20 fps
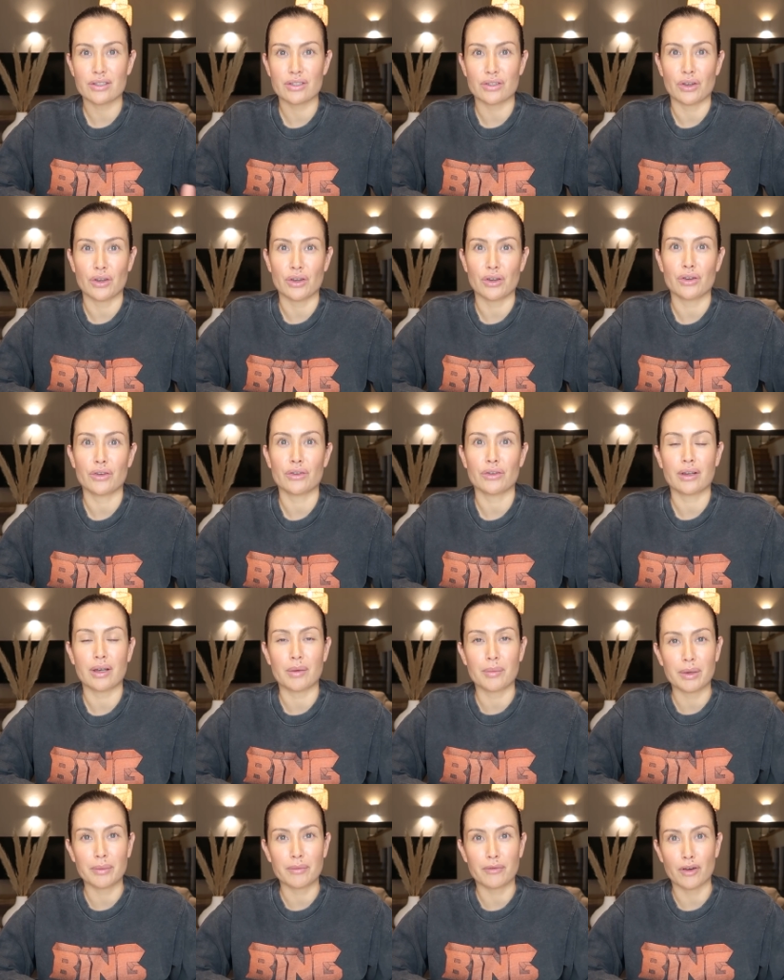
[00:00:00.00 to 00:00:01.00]
So
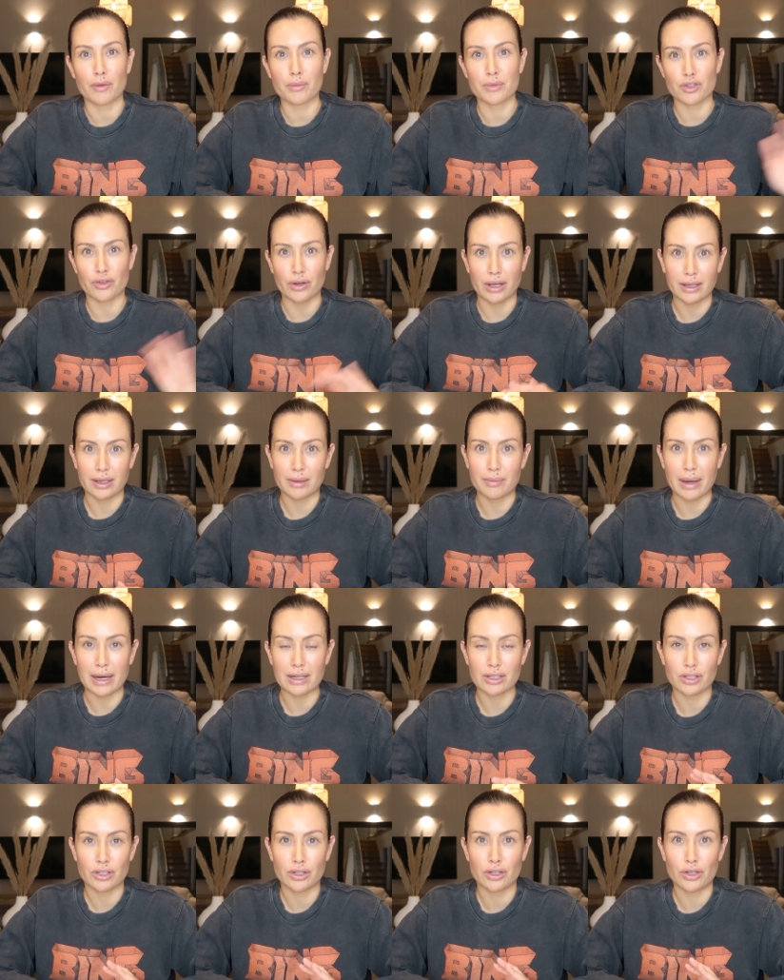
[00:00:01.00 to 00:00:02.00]
coming from Australia
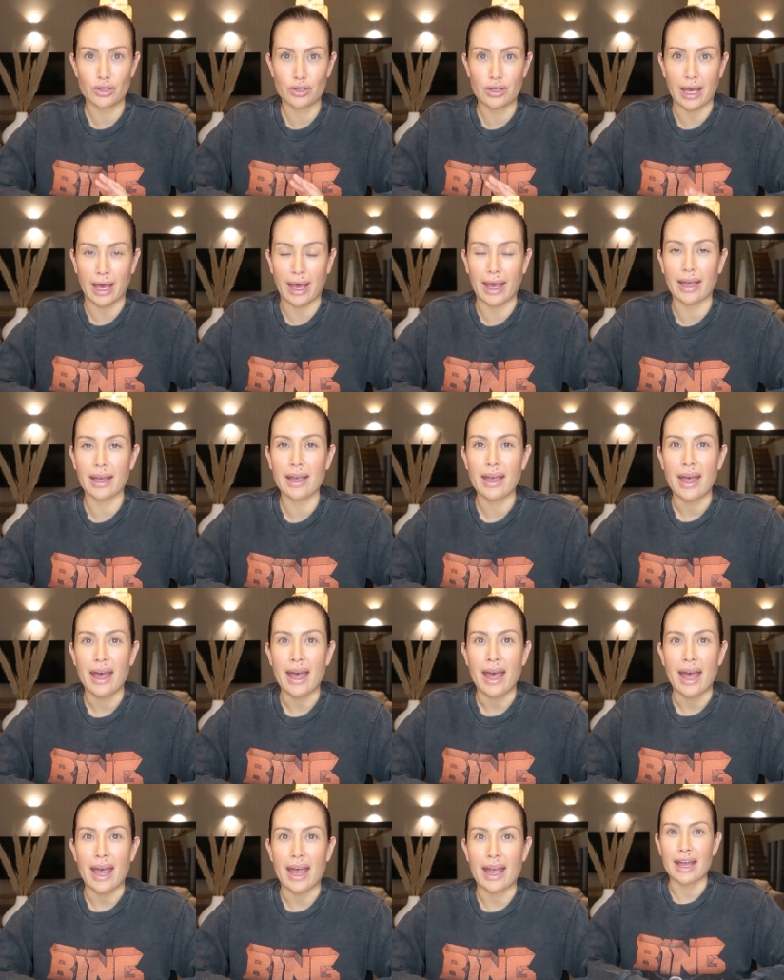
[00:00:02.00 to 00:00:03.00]
back to the UK,
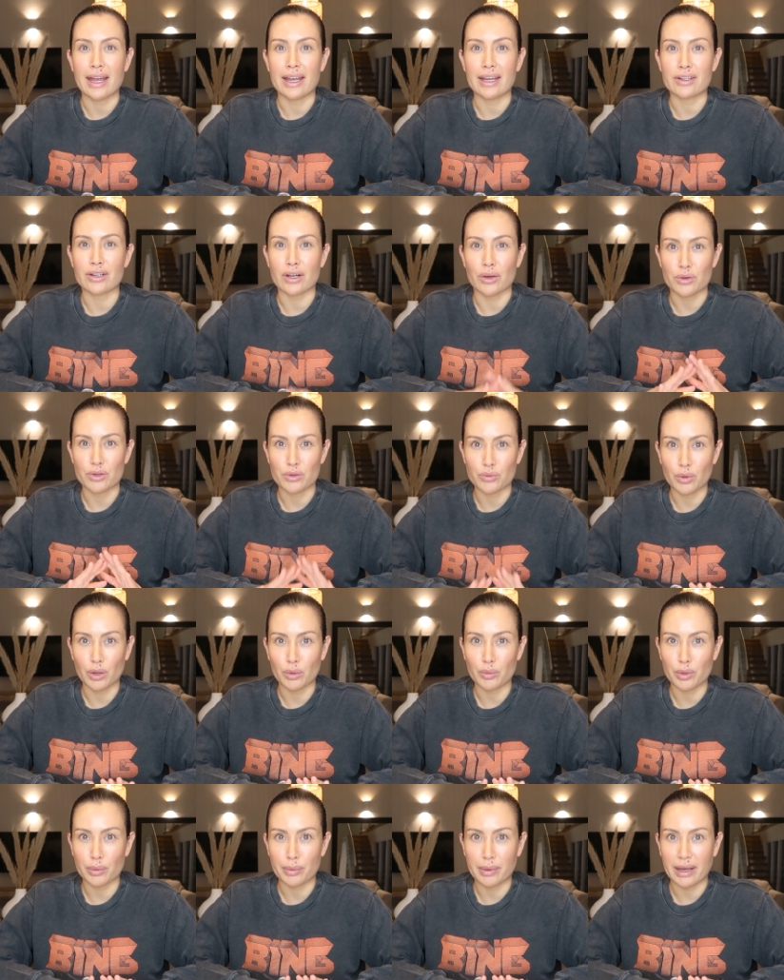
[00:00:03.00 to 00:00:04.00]
and I was well
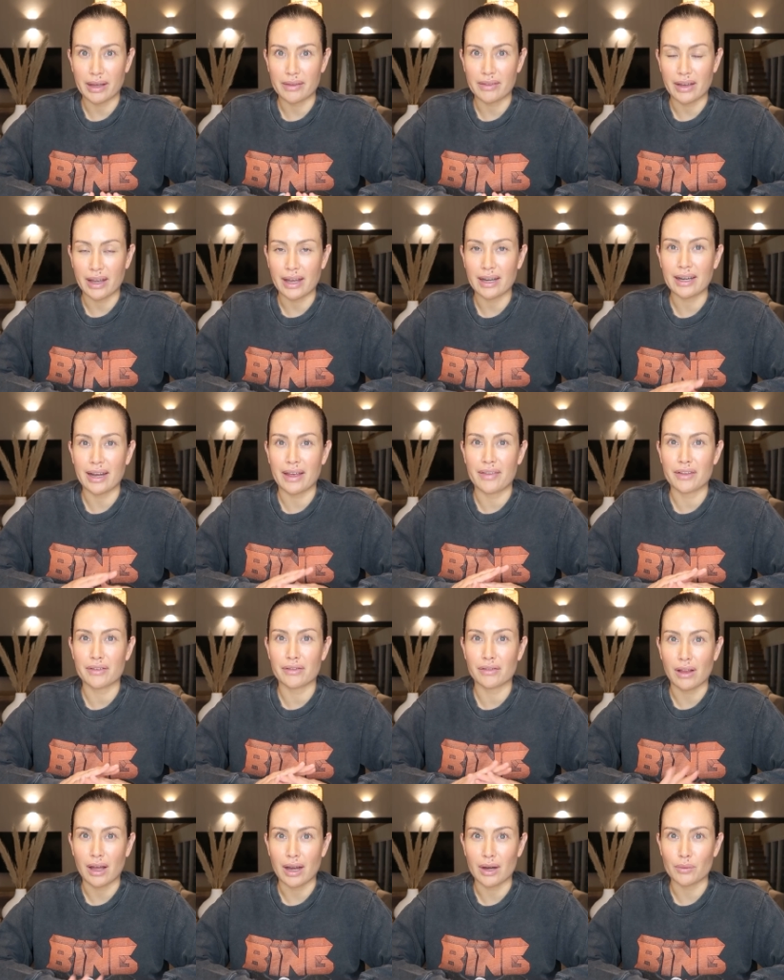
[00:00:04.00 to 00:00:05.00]
prepared then, and the
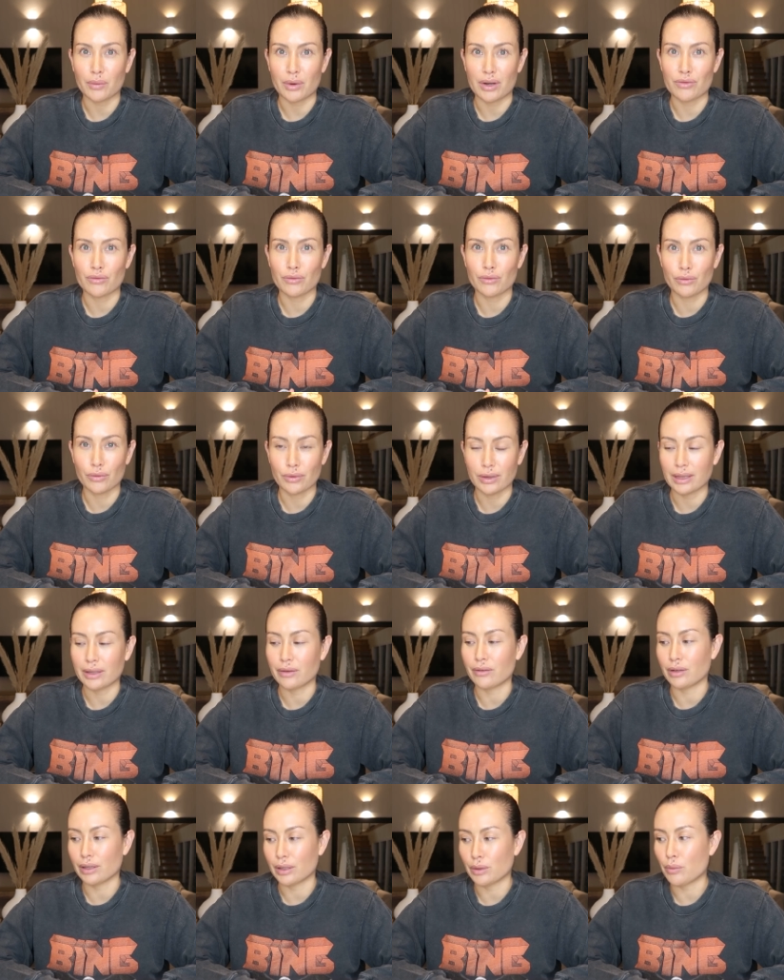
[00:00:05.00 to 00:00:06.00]
flight went really,
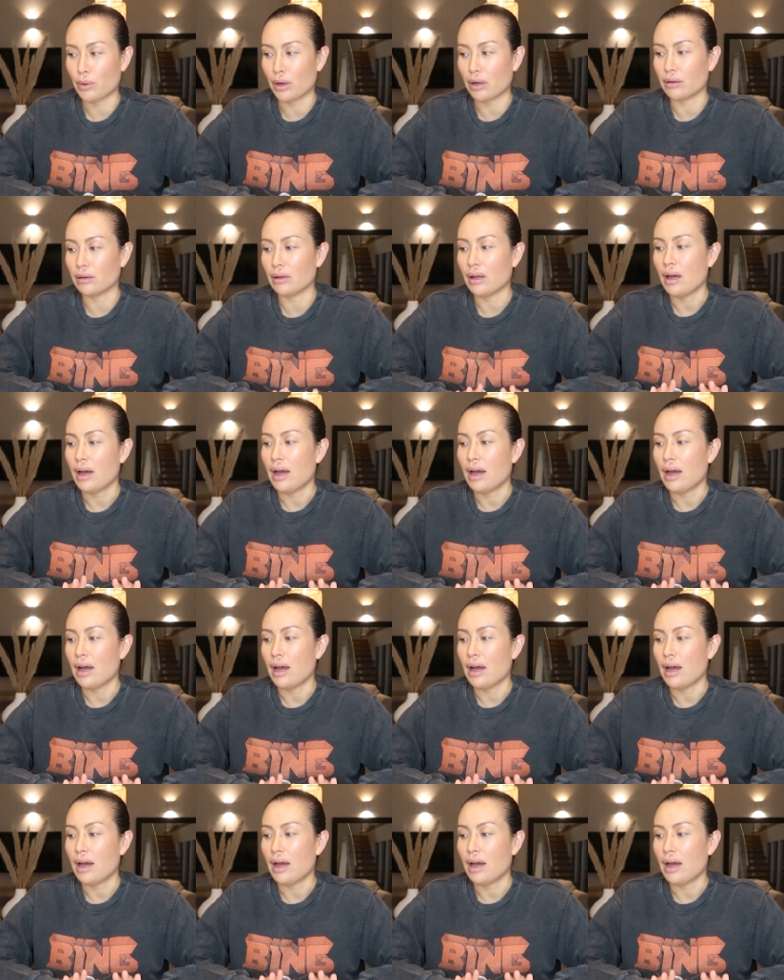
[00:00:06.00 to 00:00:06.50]
really well.